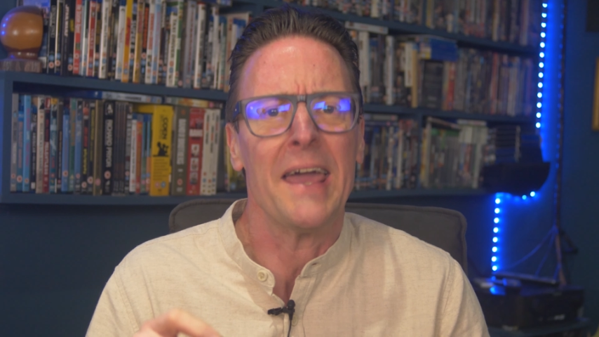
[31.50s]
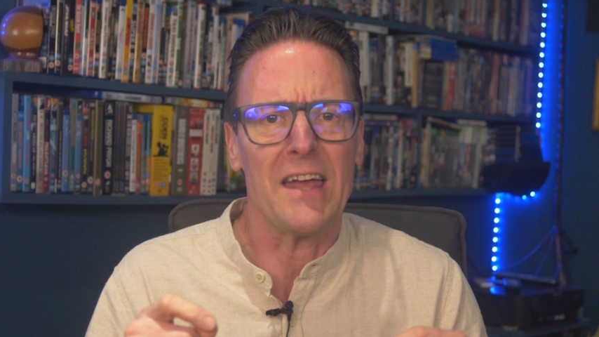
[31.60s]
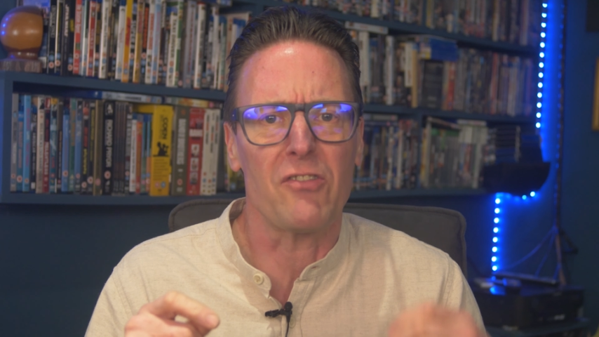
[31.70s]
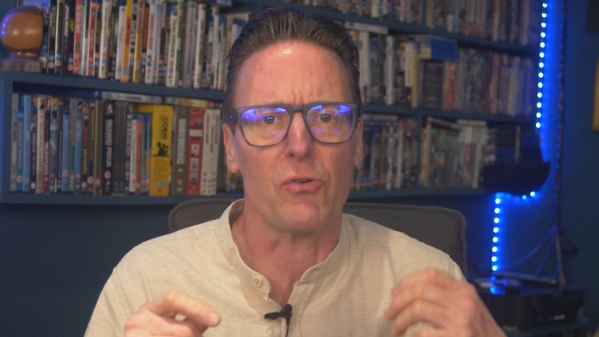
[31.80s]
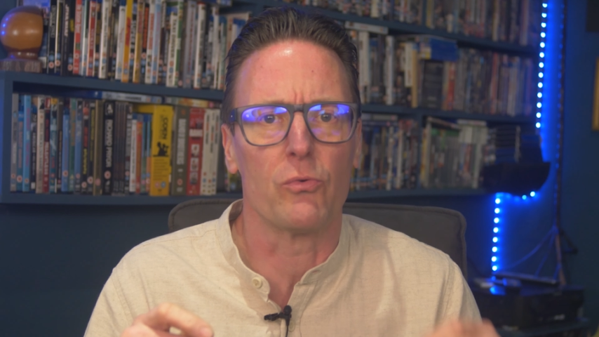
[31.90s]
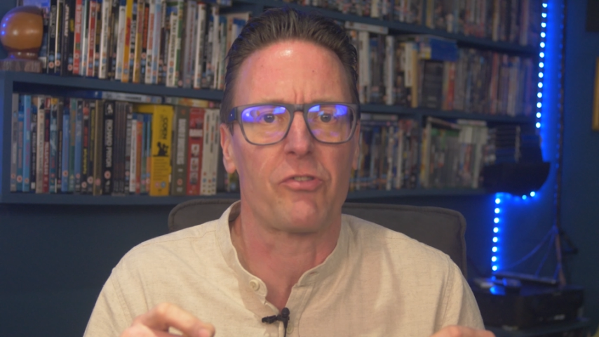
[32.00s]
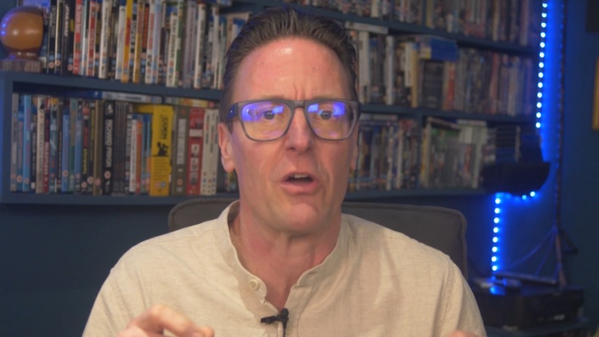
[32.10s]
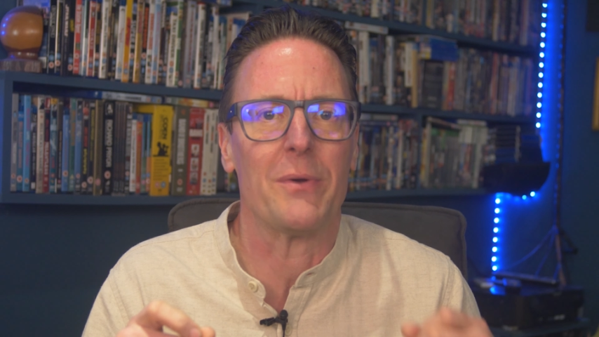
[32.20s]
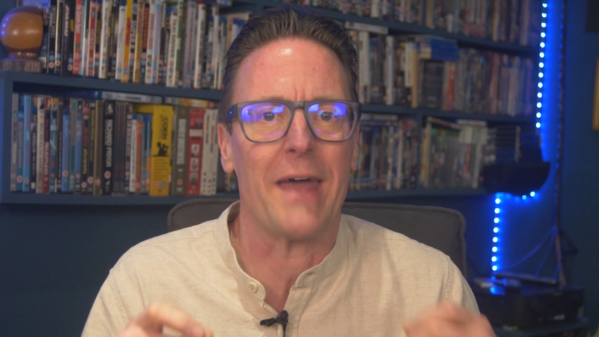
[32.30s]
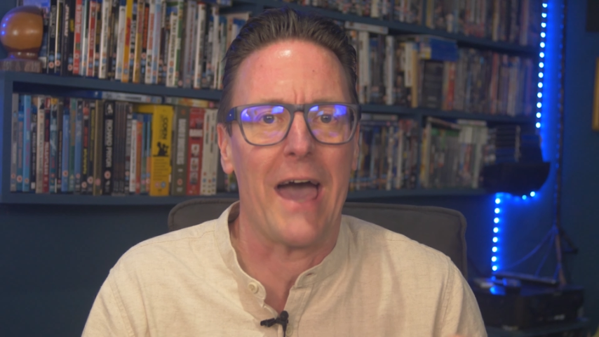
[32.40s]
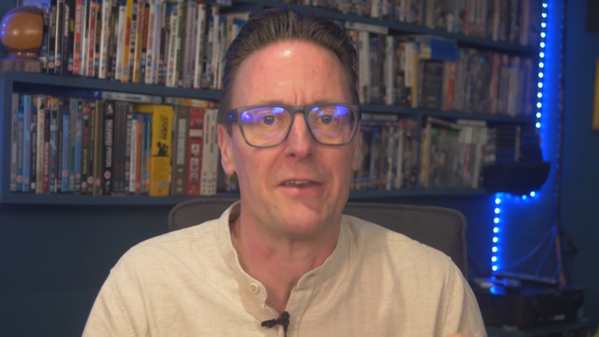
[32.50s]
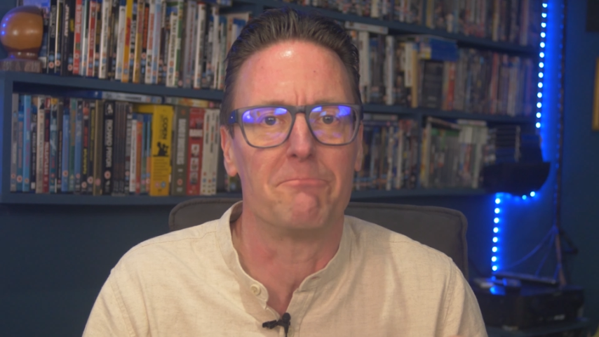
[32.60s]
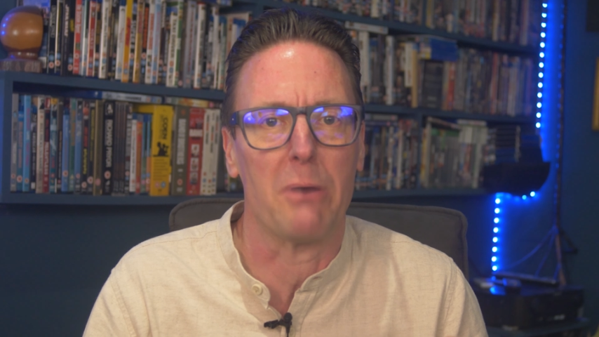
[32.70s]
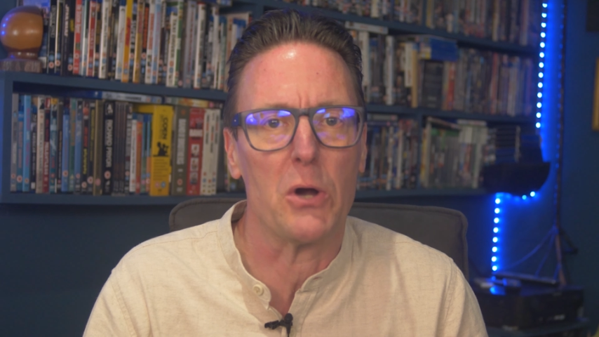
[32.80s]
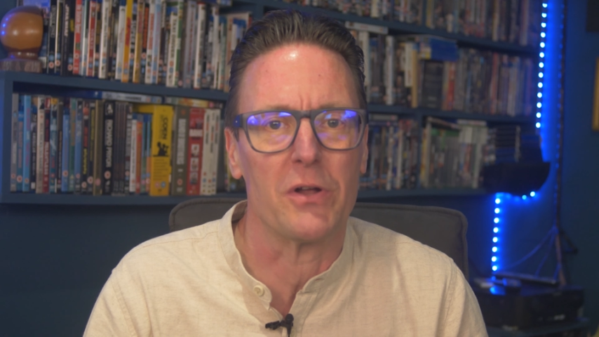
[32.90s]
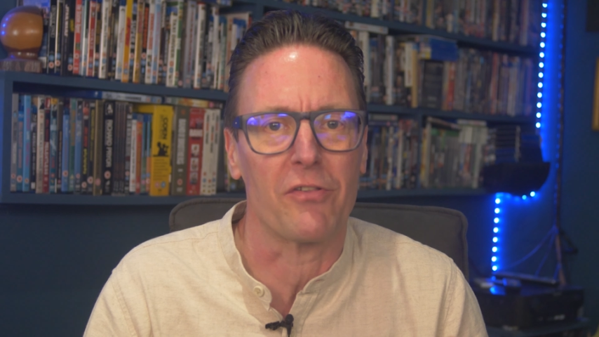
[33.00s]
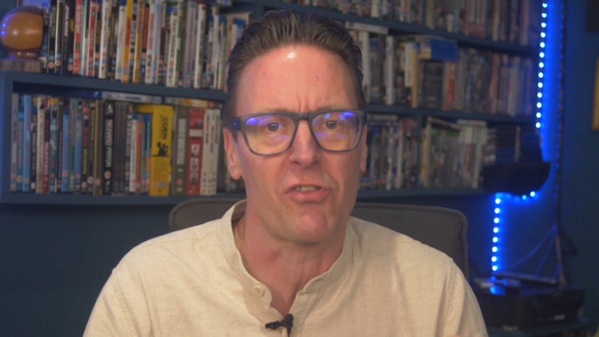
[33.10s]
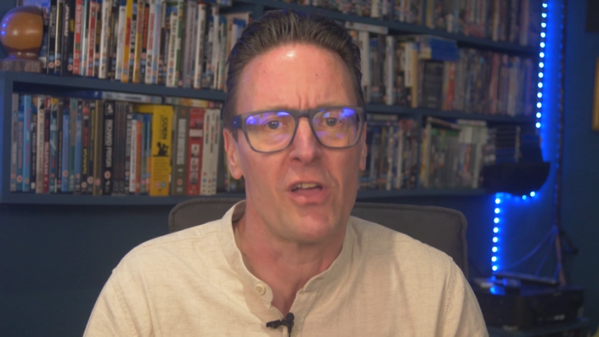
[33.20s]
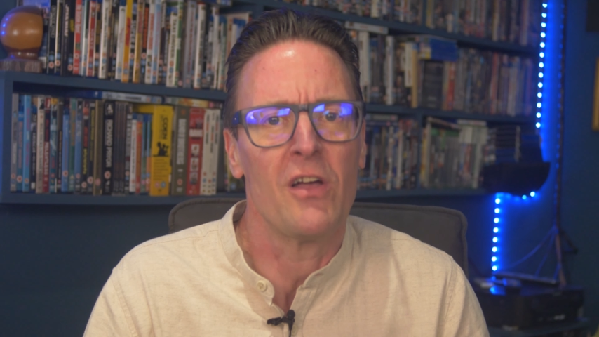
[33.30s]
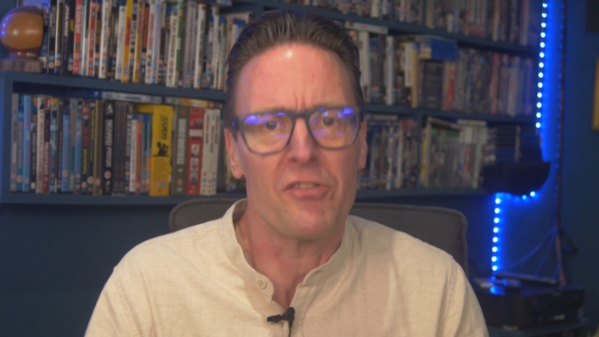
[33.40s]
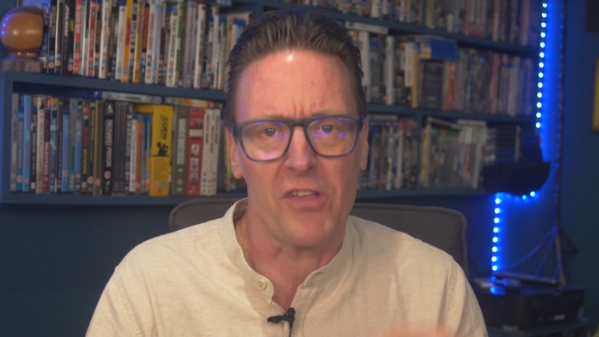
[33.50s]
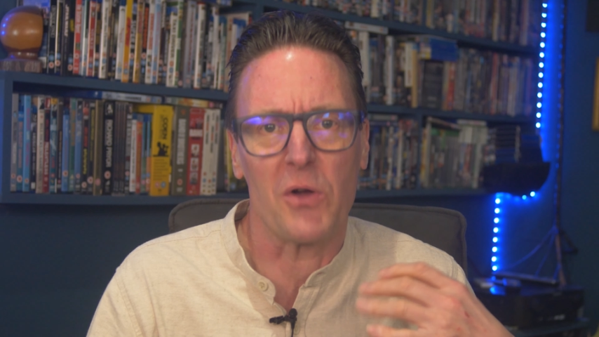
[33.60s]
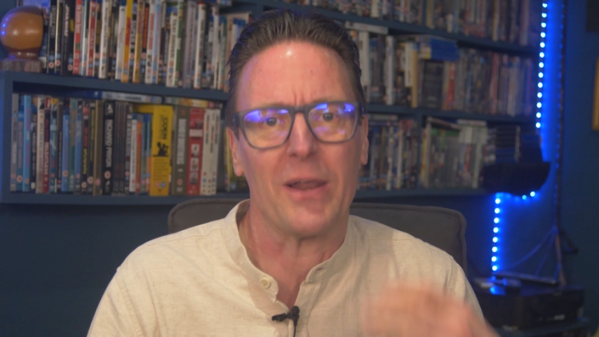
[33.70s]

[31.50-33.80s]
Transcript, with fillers: is also an added bonus. So